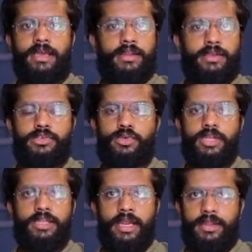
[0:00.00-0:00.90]
and usually
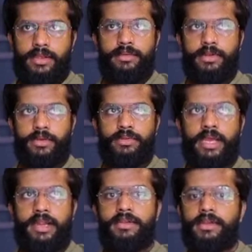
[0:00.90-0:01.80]
in the in the
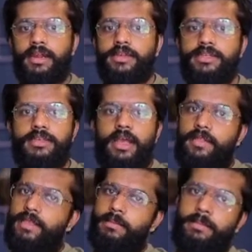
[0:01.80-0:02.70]
identical twins
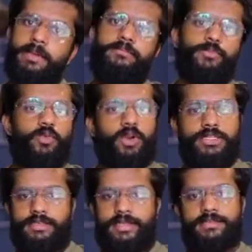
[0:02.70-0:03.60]
there may be one
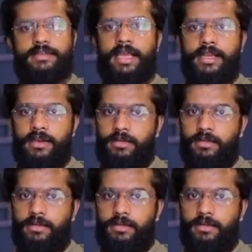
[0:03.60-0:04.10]
sex, like